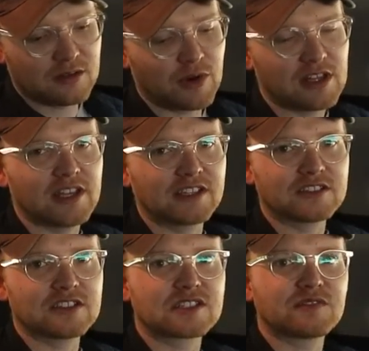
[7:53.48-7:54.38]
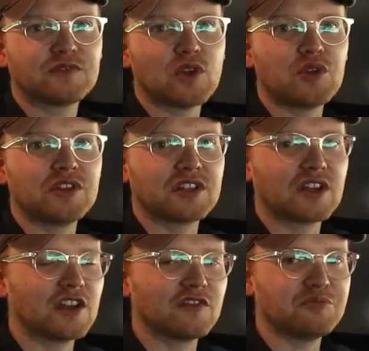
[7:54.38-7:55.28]
my legs are just floating
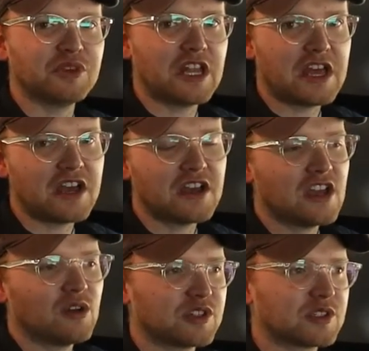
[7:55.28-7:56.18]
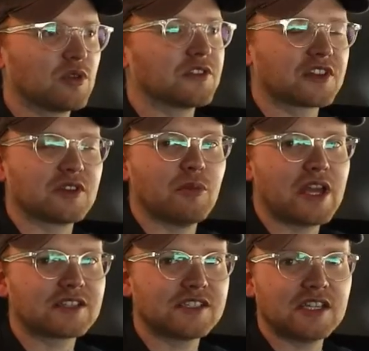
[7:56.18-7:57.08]
kind of mid-air, which is what's gonna
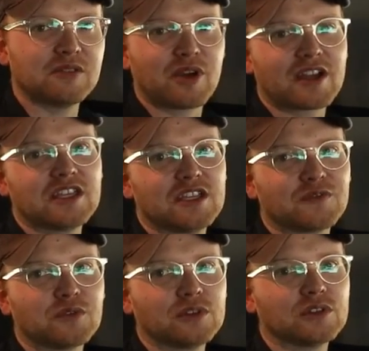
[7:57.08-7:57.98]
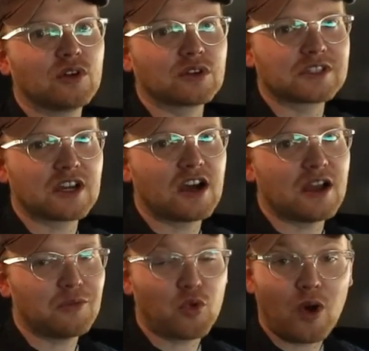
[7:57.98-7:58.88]
make sitting back here for a long
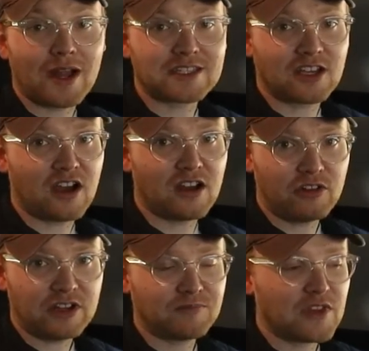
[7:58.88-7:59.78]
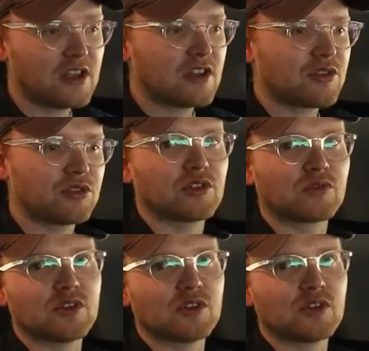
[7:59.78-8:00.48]
time quite tiring. Third